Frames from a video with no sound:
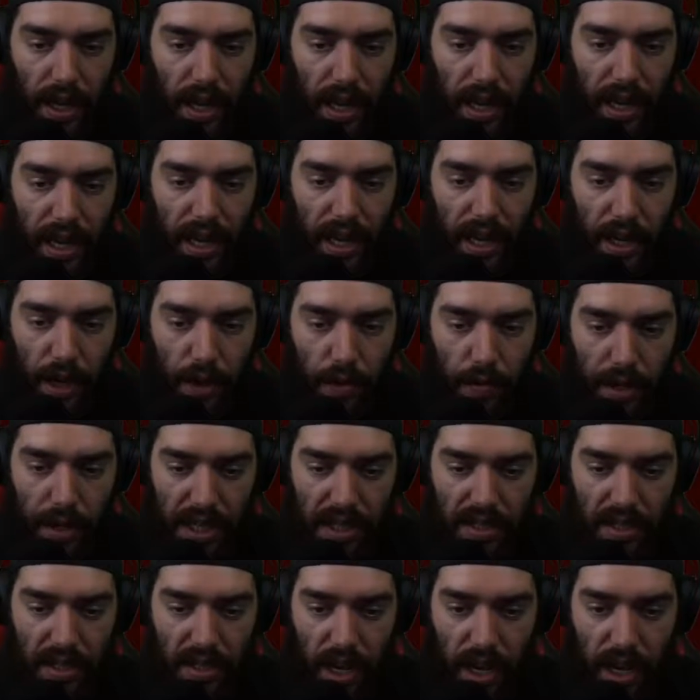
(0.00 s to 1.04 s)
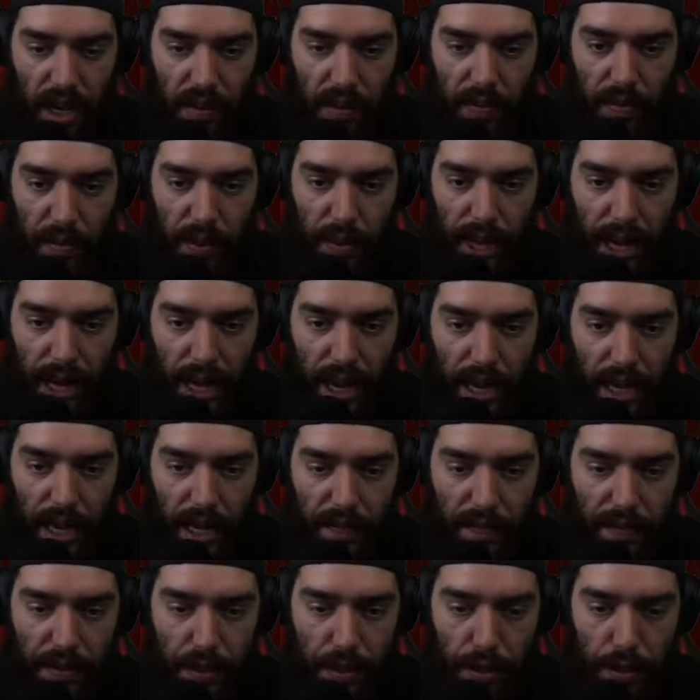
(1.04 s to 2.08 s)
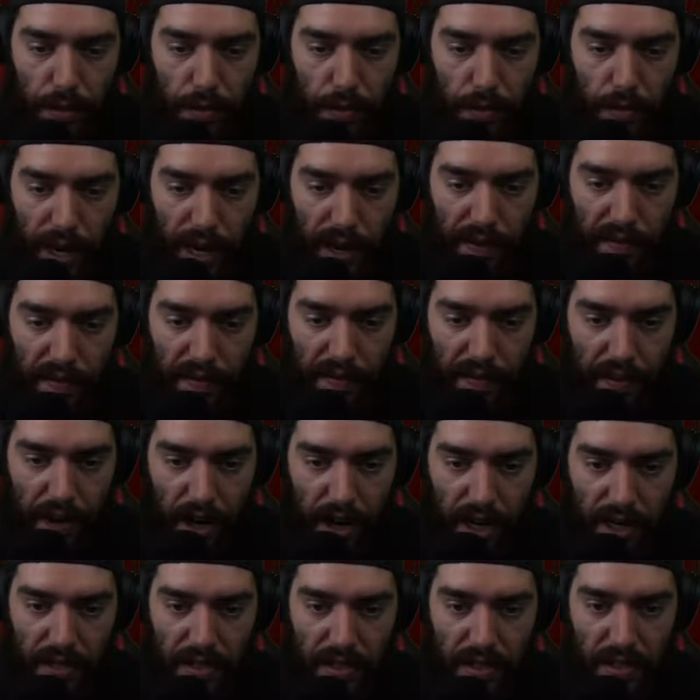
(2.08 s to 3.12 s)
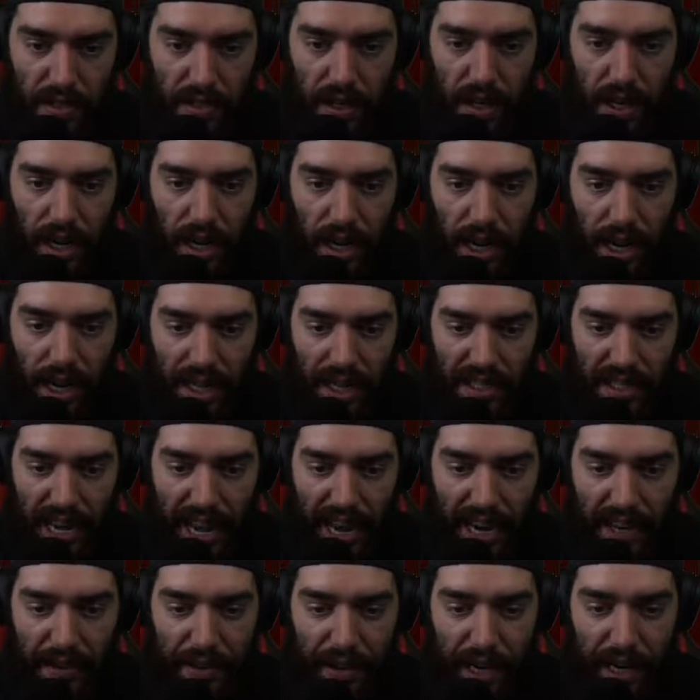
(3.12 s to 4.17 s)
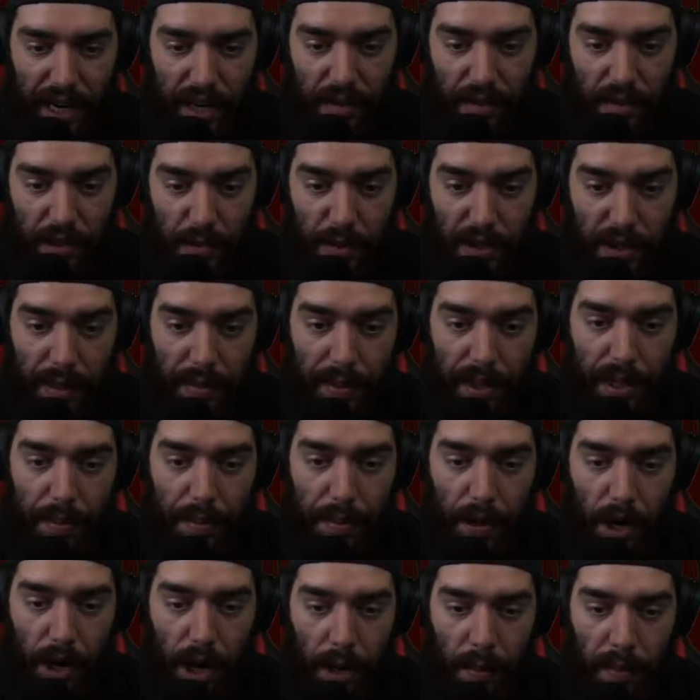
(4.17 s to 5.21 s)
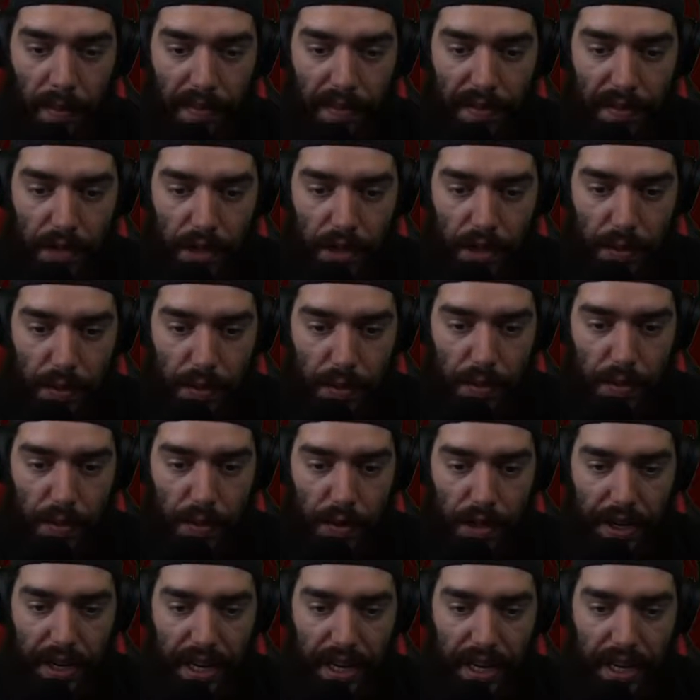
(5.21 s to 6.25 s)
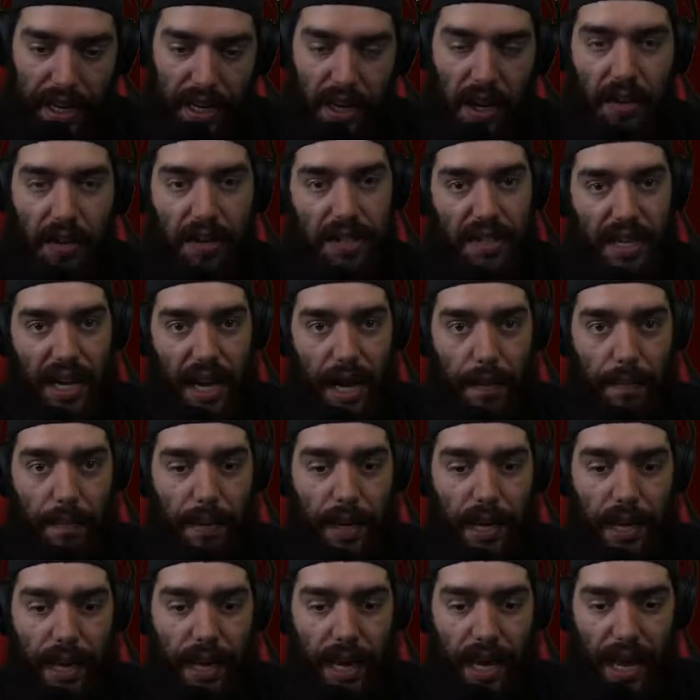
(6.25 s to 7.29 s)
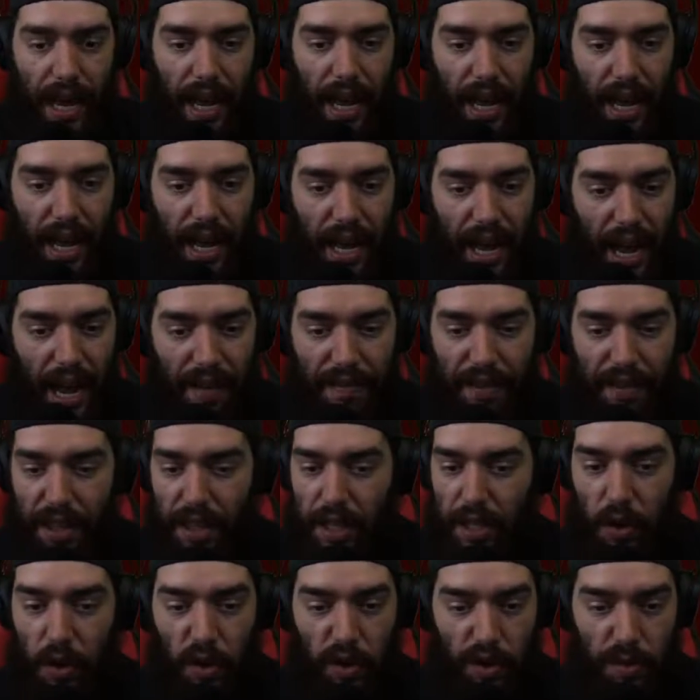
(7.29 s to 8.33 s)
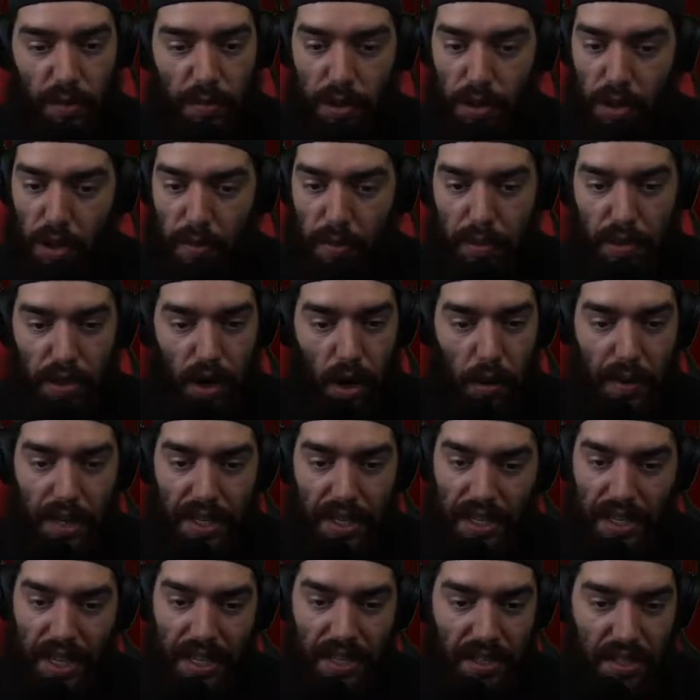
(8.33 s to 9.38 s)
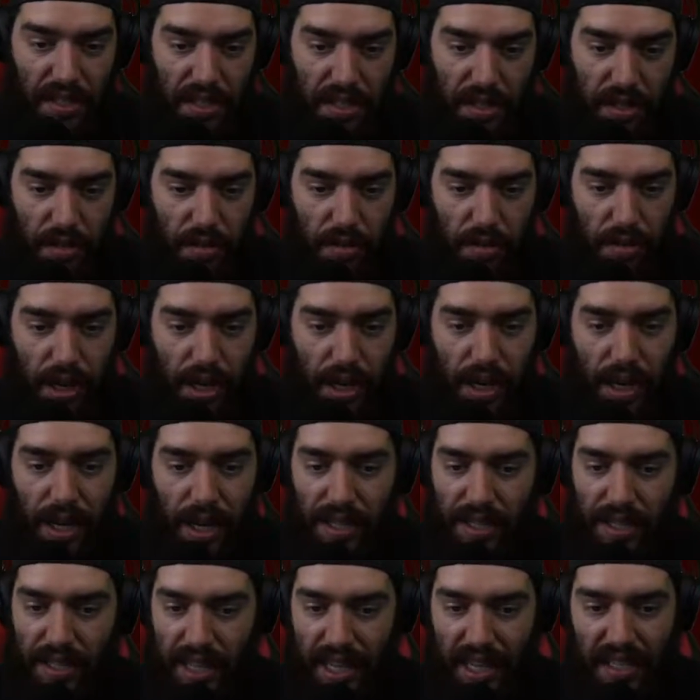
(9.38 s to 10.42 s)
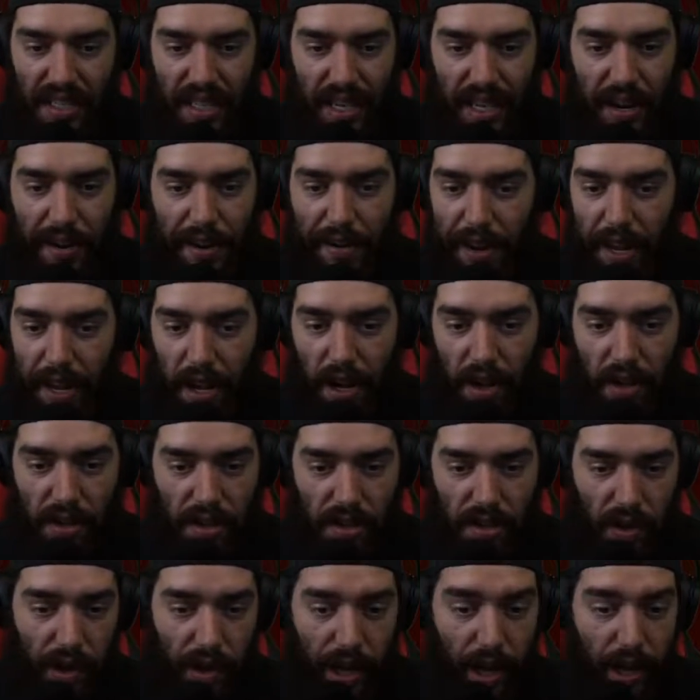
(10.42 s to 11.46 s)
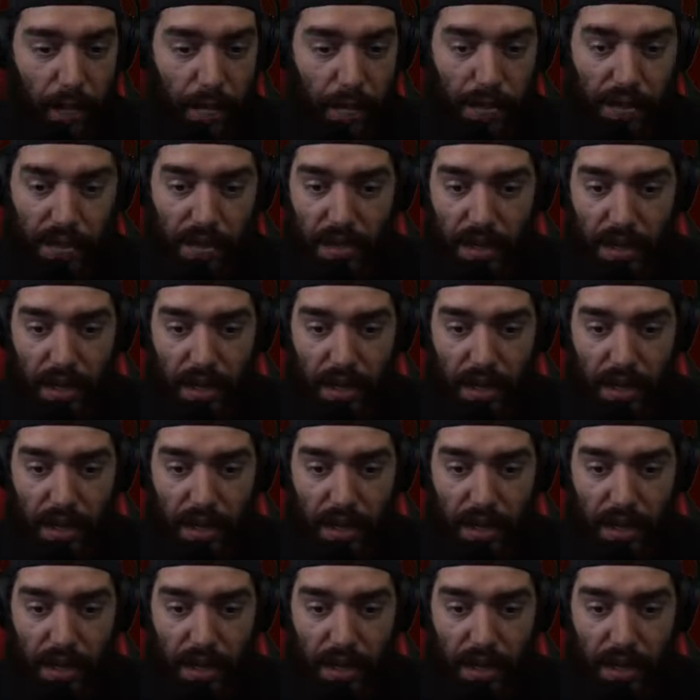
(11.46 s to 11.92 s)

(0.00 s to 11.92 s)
In our ring slot, we have 2 Ravenfrosts. Attack rating was becoming a problem for us. We weren't hitting all the time. Having the cold absorb is always nice too. Dexterity also helps.